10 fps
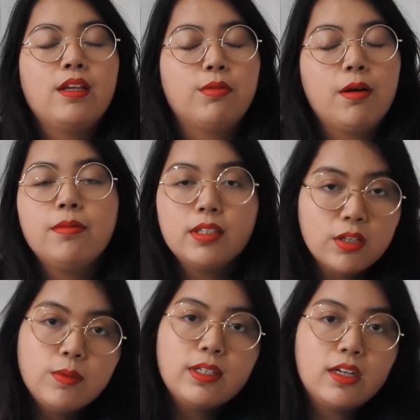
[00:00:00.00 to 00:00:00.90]
you probably
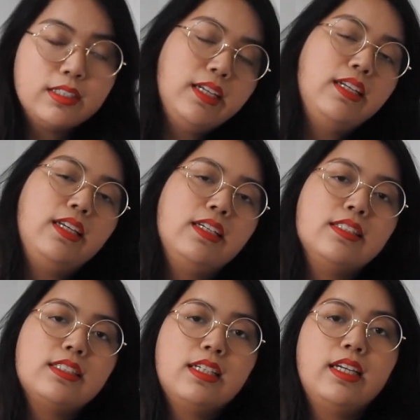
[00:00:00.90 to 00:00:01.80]
know what Ardene
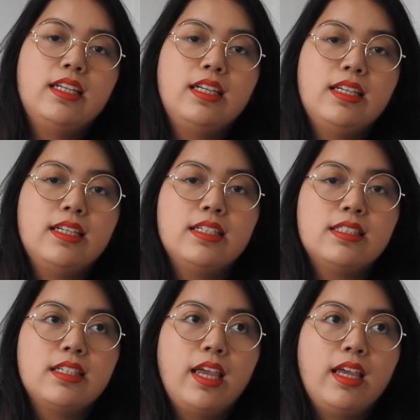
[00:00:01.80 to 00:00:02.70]
is. It
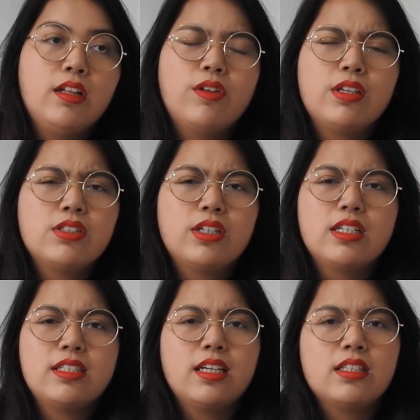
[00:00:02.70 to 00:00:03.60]
is a clothing store
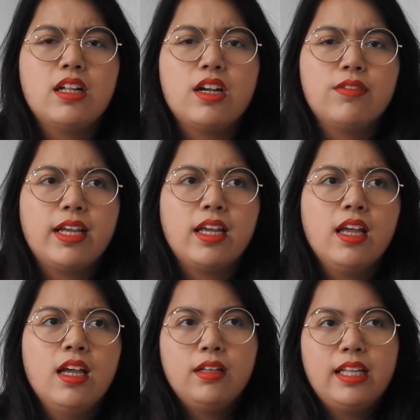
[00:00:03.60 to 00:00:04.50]
that sells a lot of like
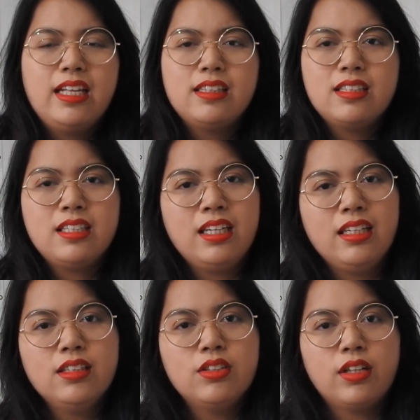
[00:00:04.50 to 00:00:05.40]
late
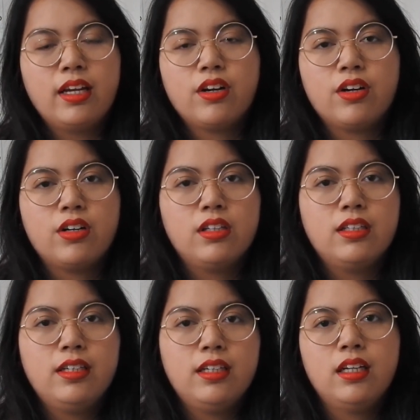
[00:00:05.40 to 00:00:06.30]
teen to like
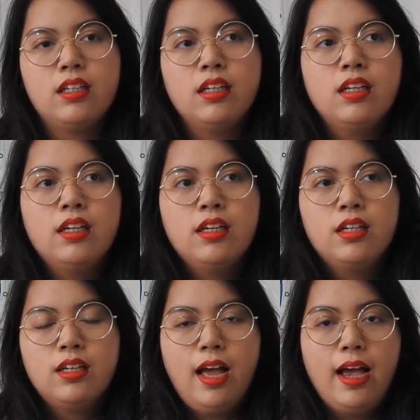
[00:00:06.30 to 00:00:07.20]
early
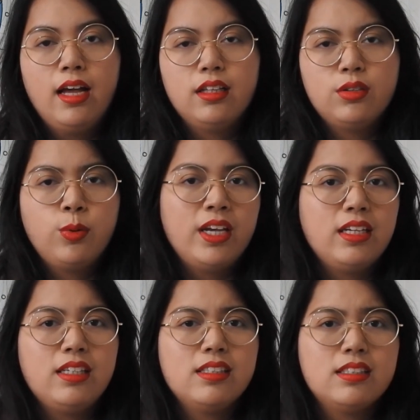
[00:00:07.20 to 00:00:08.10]

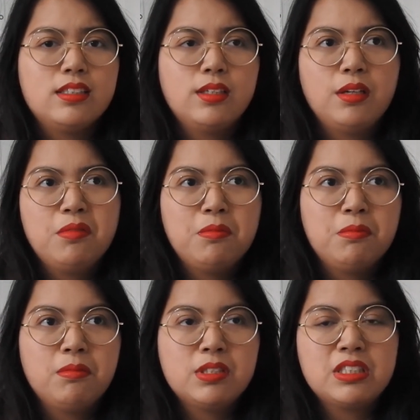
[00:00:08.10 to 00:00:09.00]
20s
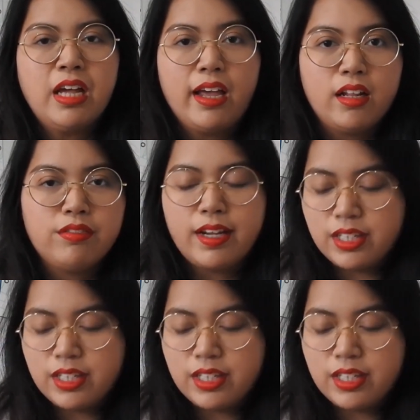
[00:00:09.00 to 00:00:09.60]
style